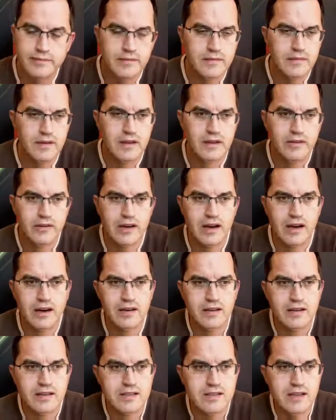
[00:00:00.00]
Regarding
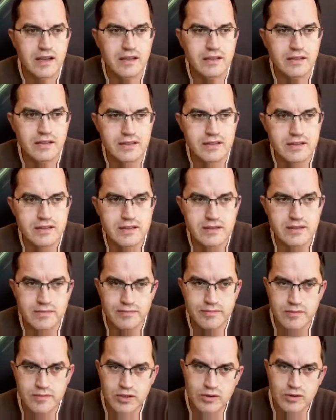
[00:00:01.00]
standards,
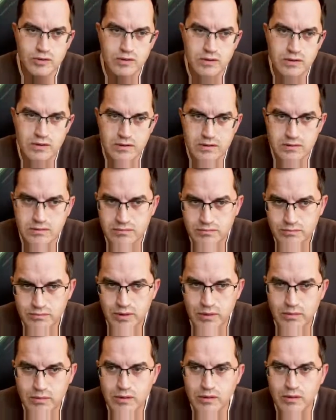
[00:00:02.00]
you
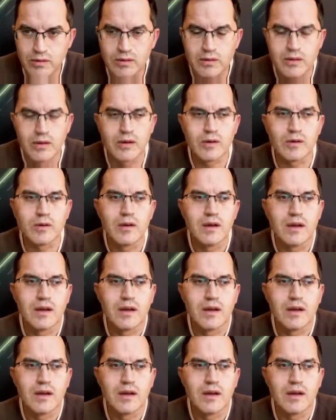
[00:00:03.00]
probably all know